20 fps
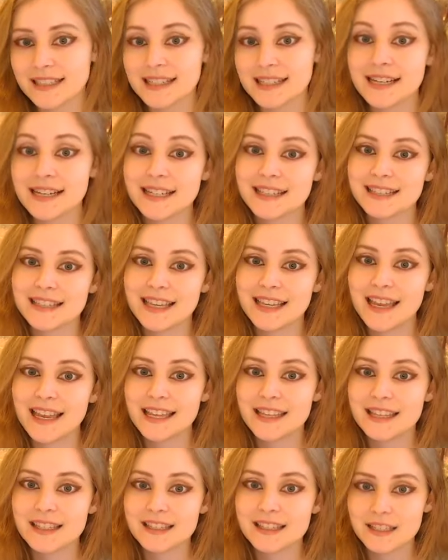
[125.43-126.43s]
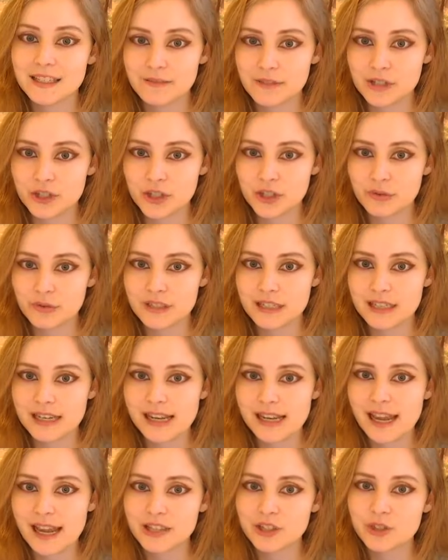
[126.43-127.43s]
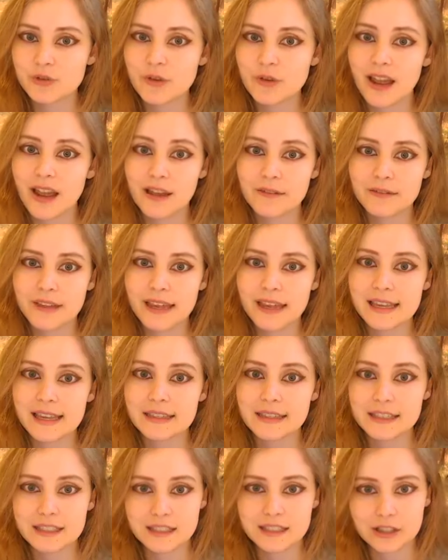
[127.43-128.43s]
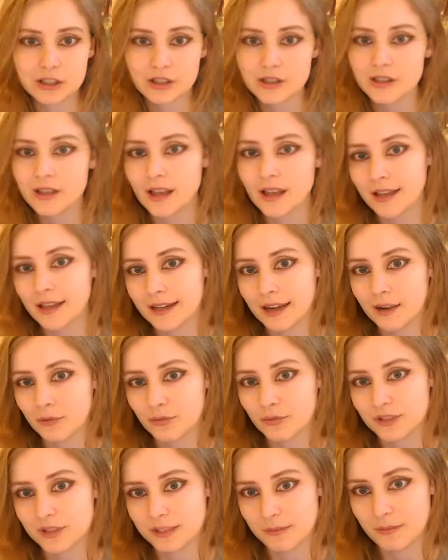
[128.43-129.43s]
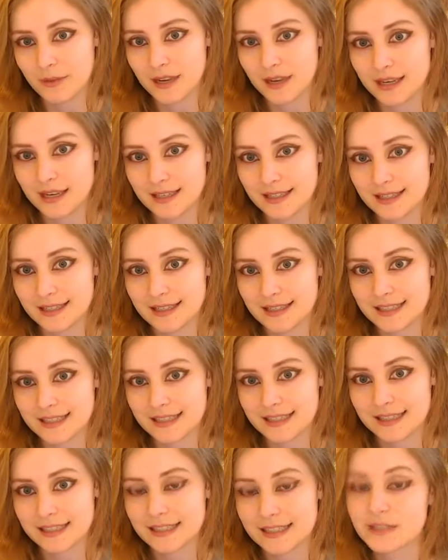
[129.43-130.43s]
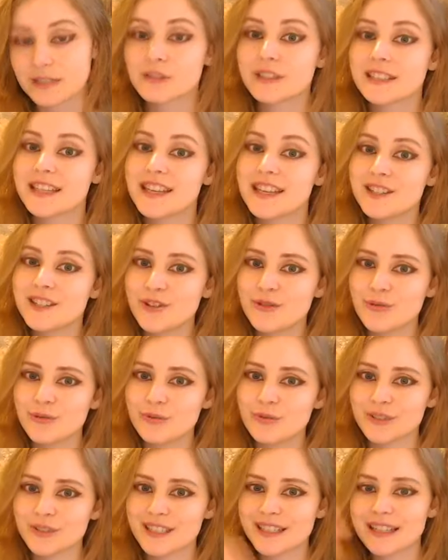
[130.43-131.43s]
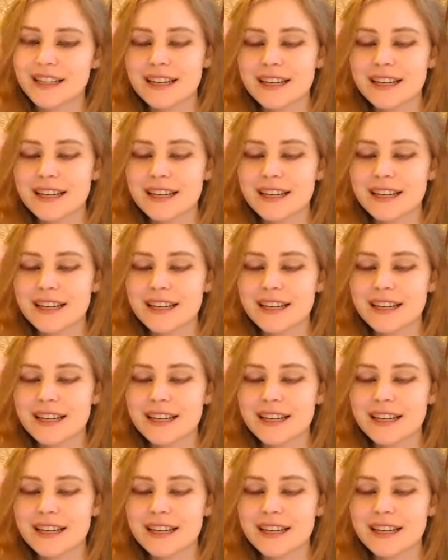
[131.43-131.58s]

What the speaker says: And at the end of the show today, I do have a little announcement. So stay tuned.